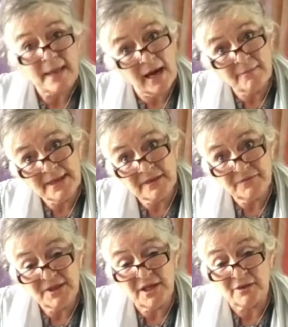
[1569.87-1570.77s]
I'm making
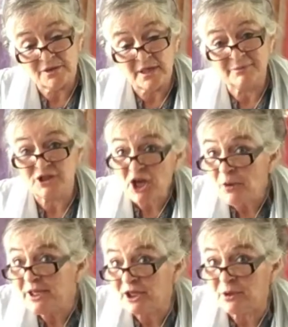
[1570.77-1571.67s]
videos and I'm
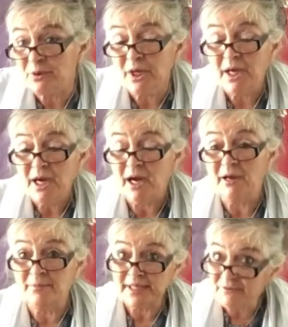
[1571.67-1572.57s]
showing you
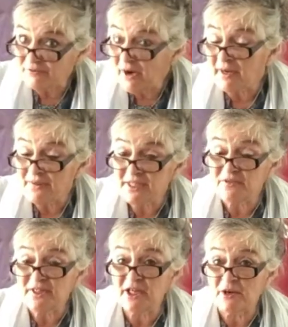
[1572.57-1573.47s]
via these
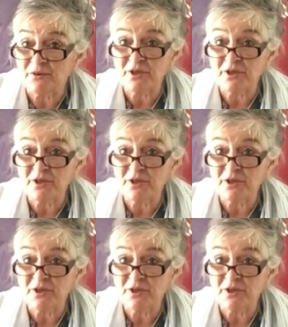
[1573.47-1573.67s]
videos.